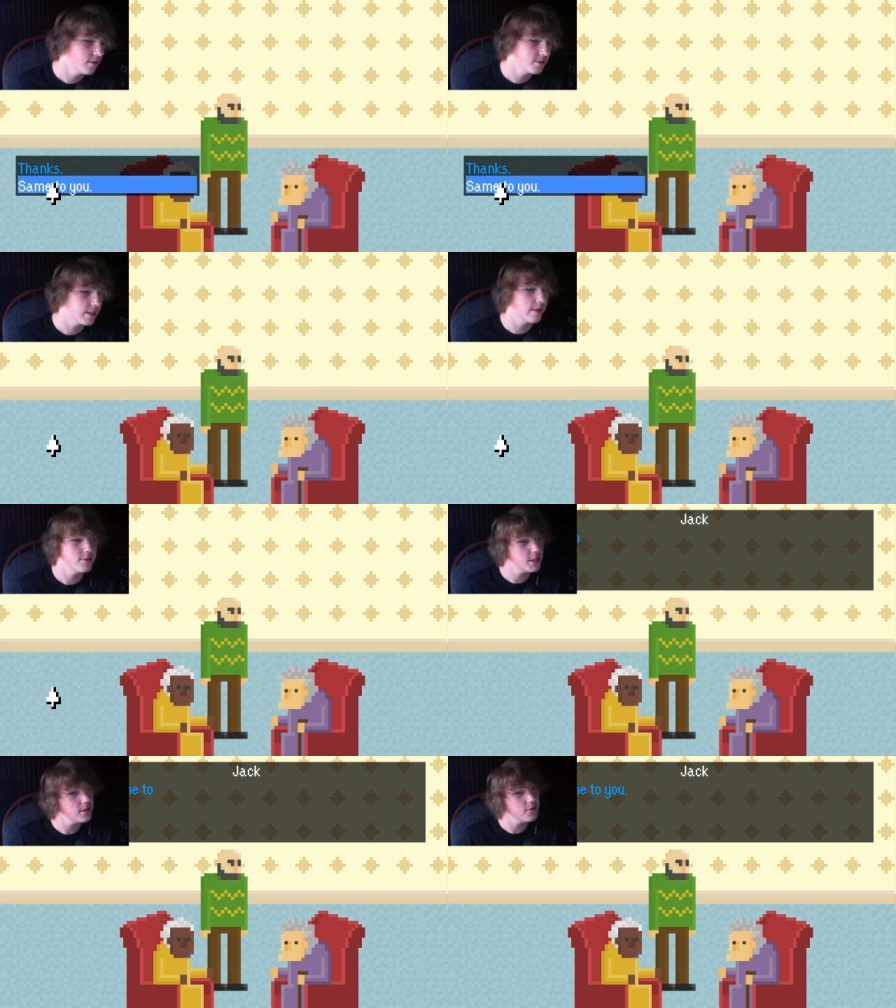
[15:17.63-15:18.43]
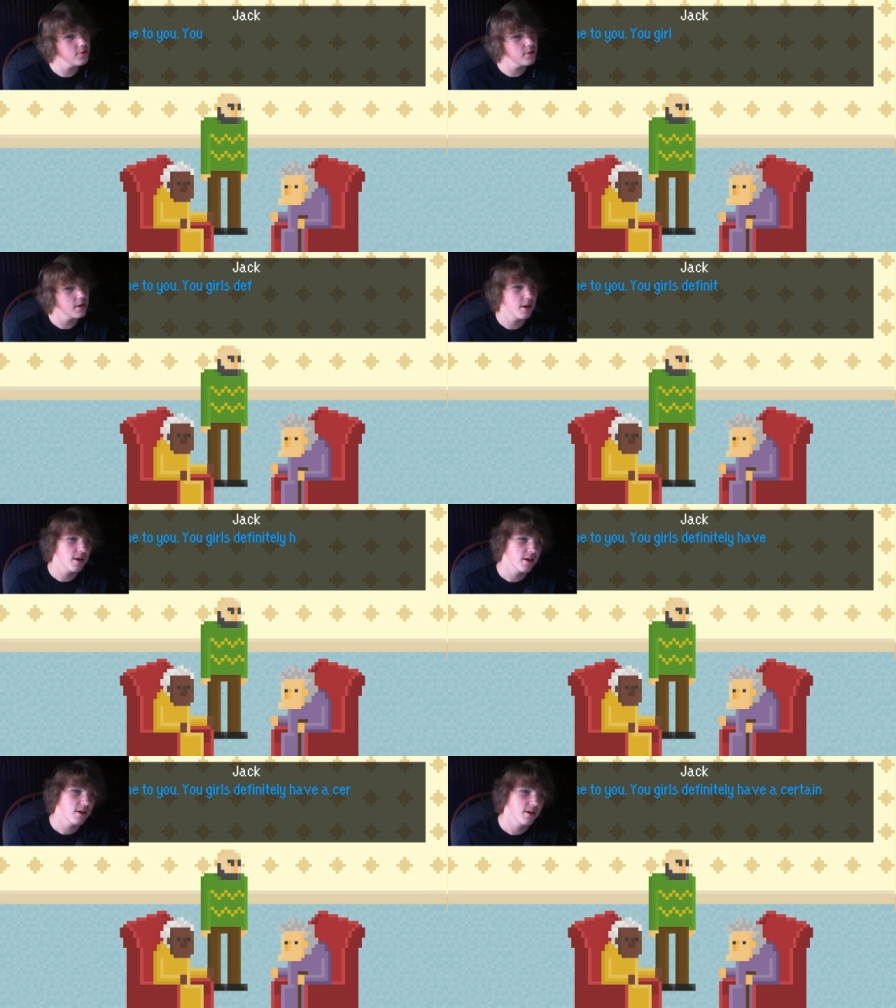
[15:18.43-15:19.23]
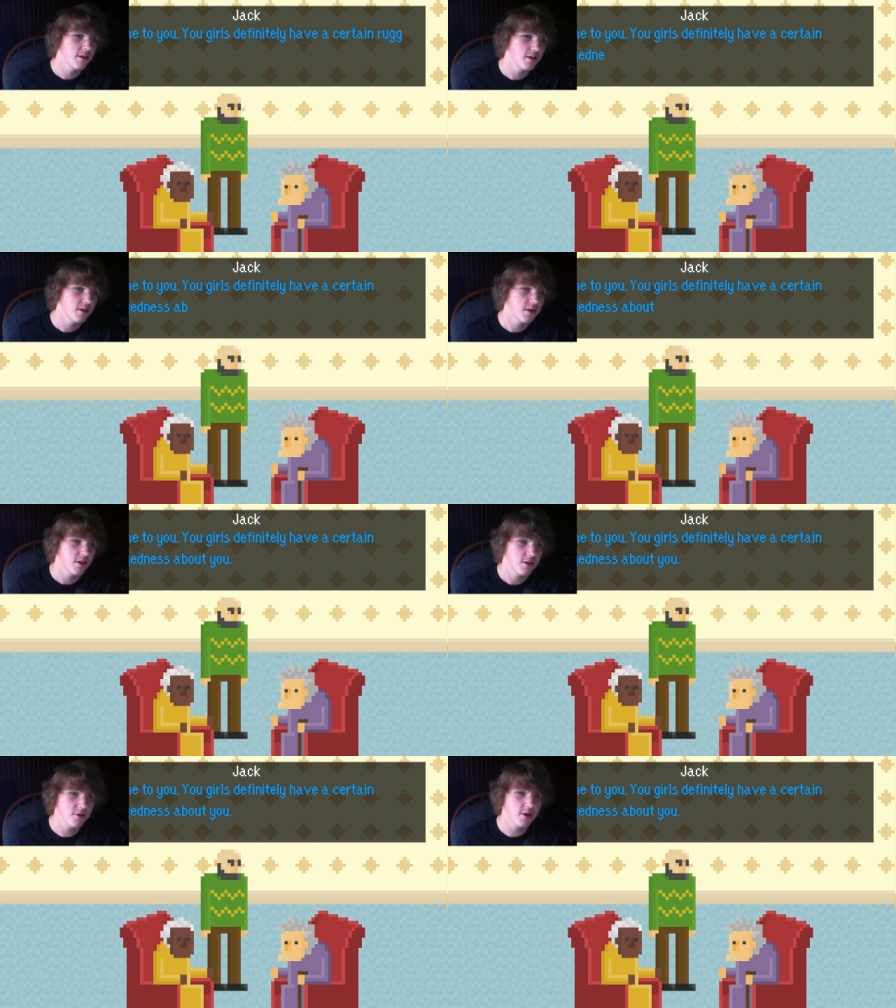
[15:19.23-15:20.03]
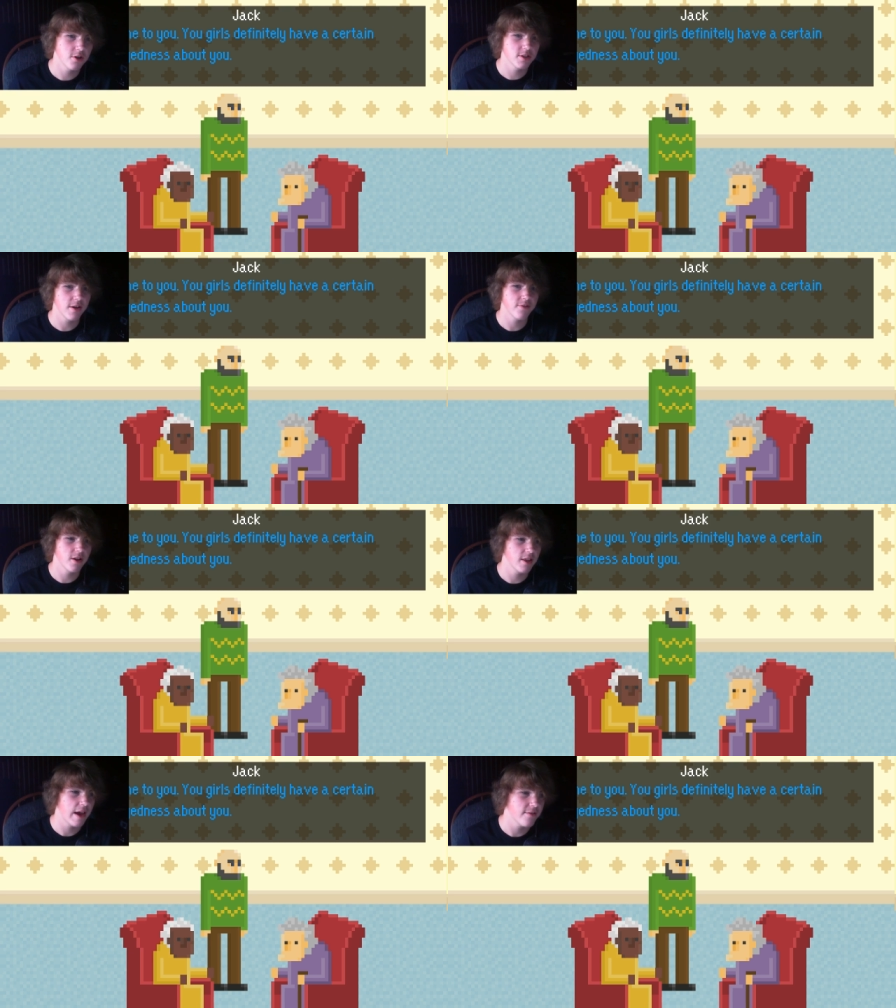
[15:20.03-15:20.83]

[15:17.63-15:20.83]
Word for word: Same to you. You girls definitely